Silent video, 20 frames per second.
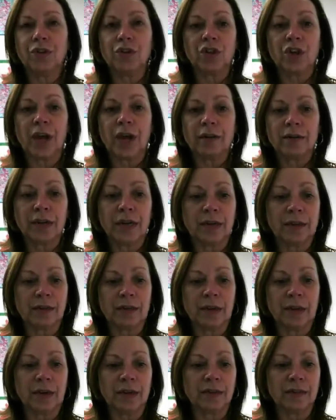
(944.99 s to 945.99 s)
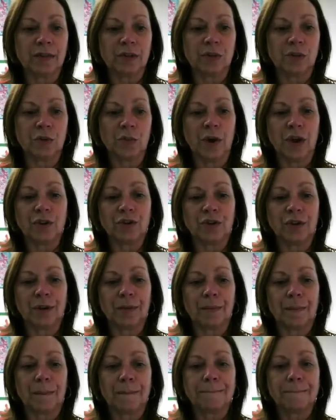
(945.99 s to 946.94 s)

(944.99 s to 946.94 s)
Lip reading: a child custody situation?